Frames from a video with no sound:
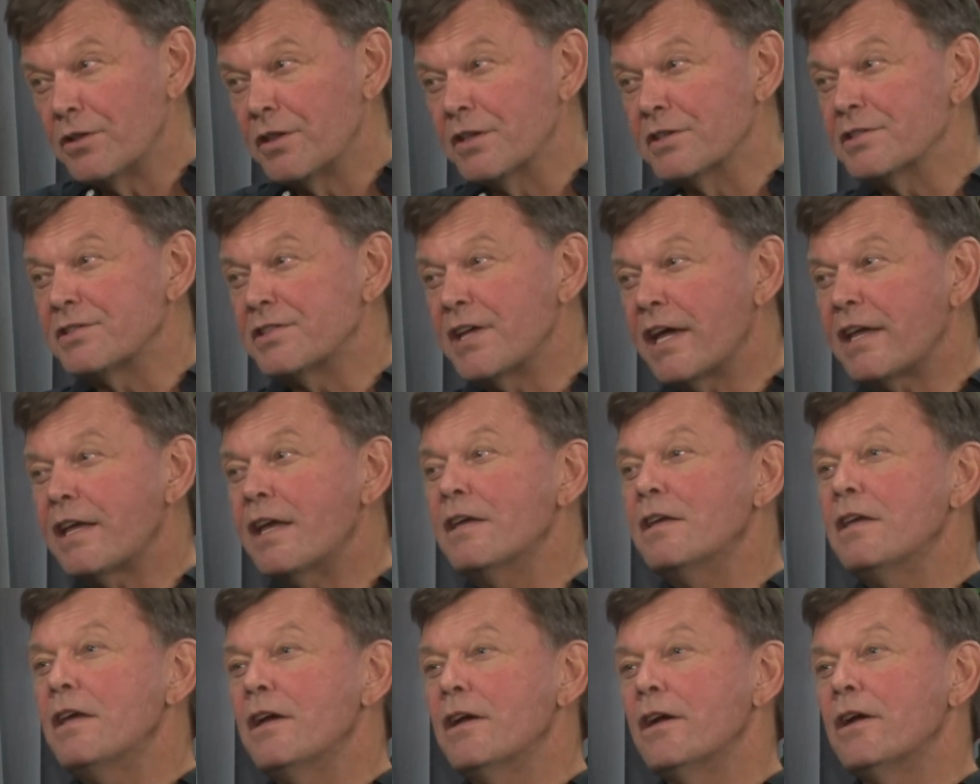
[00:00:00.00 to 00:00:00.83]
The
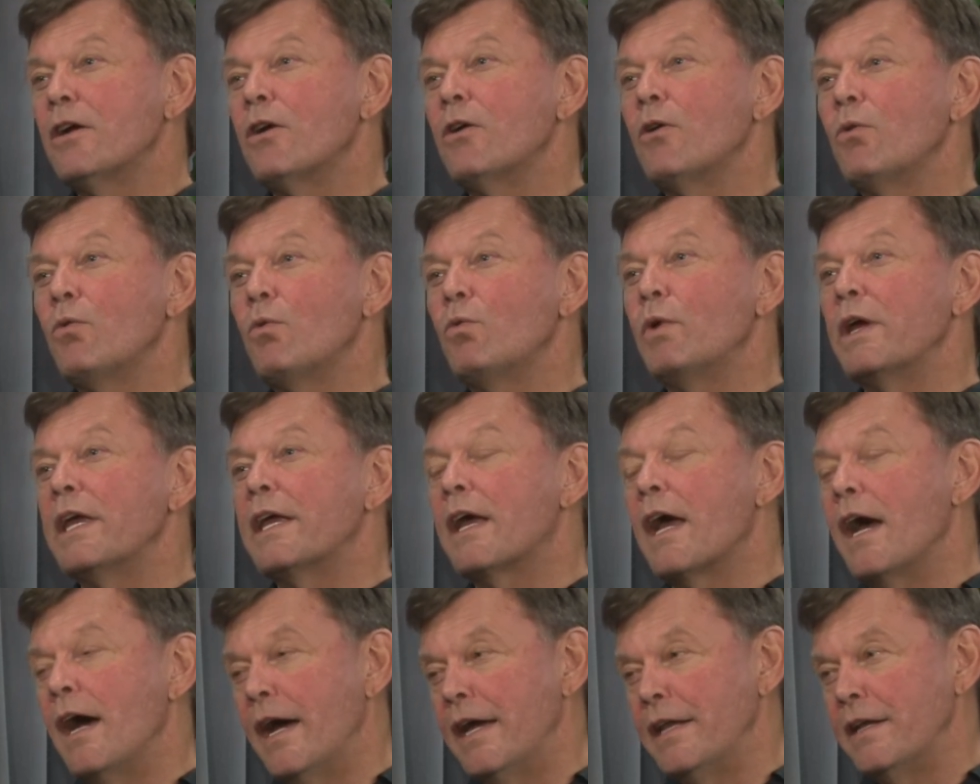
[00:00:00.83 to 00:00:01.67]
second year, we
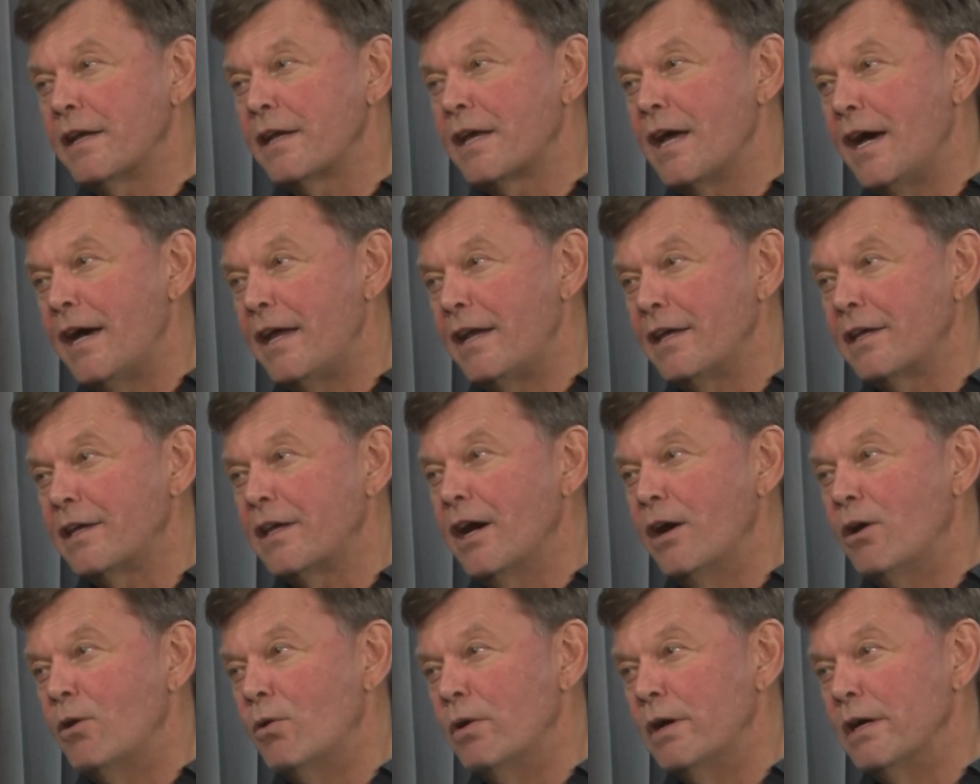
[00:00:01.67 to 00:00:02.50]
kind of got it
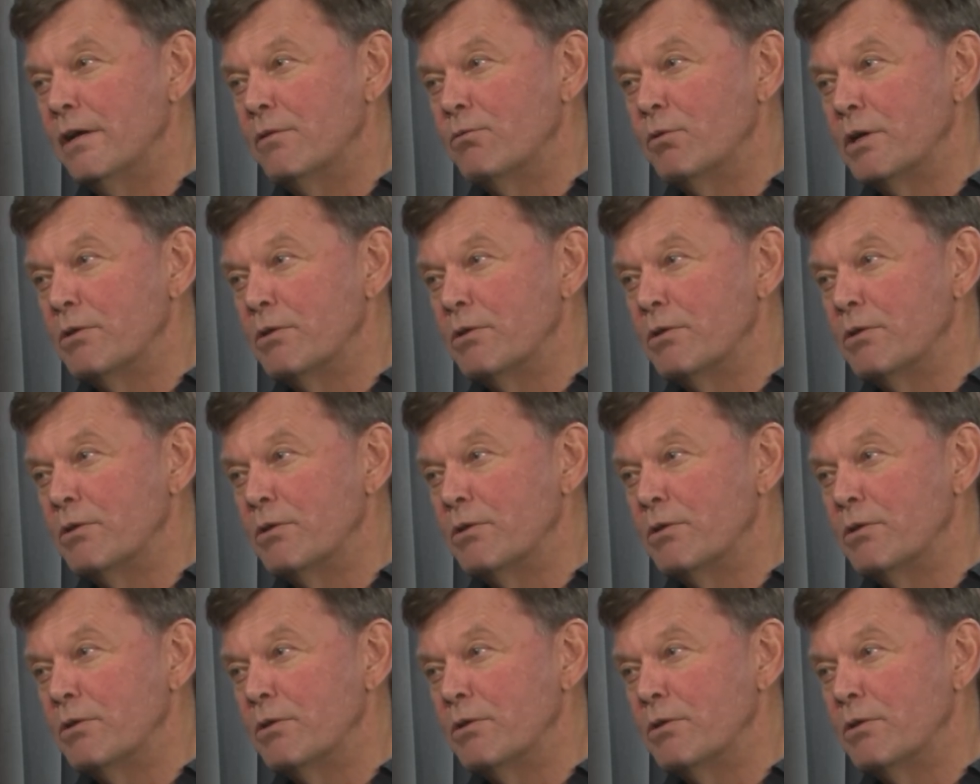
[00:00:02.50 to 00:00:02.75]
going.